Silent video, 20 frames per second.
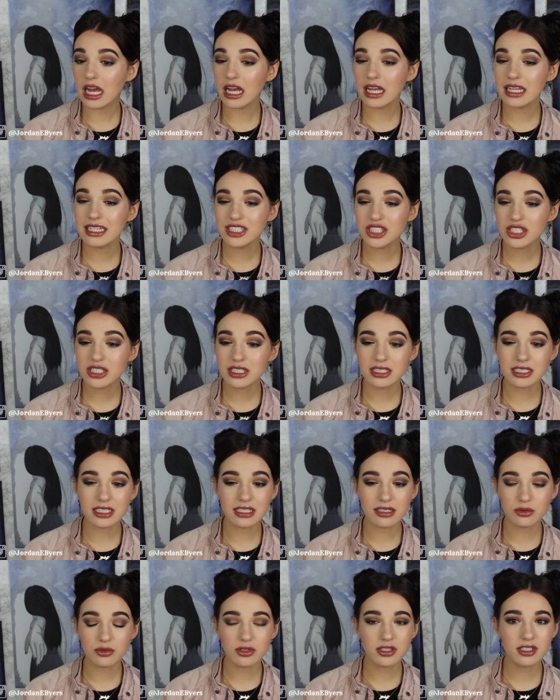I just
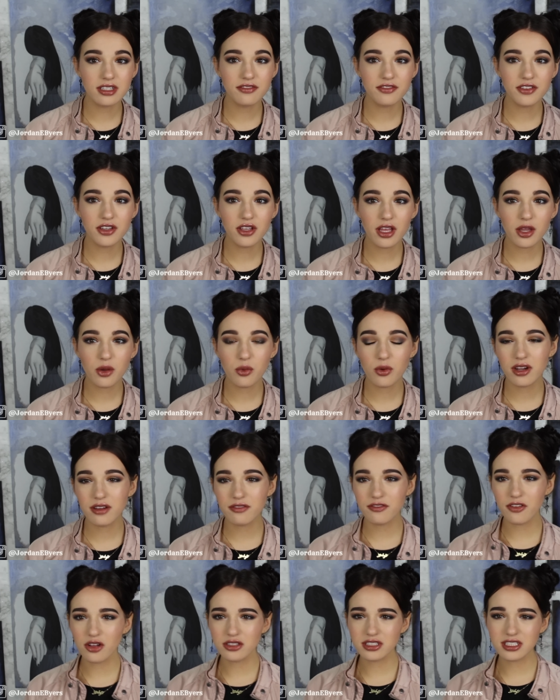didn't really feel like
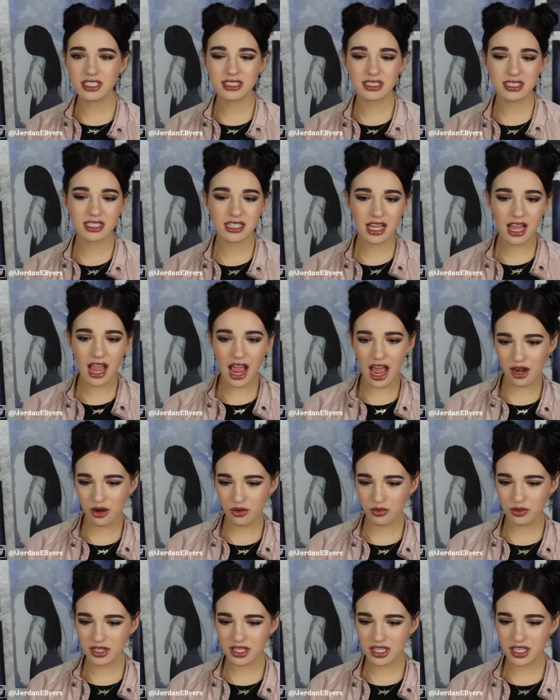wearing falsies today. I
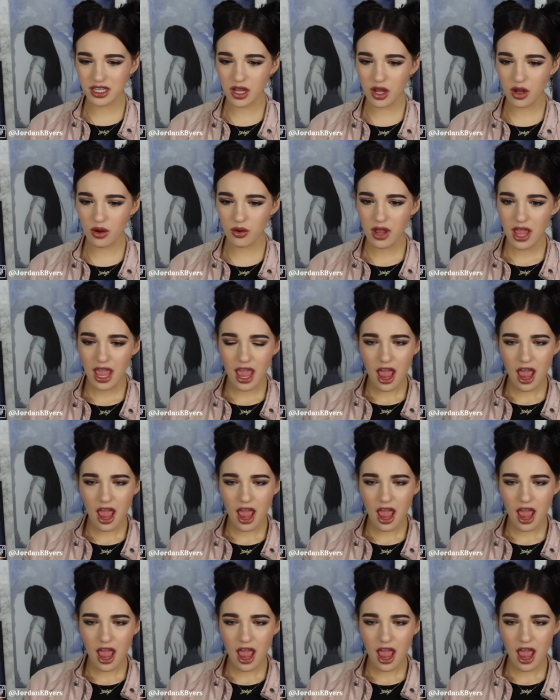don't really know.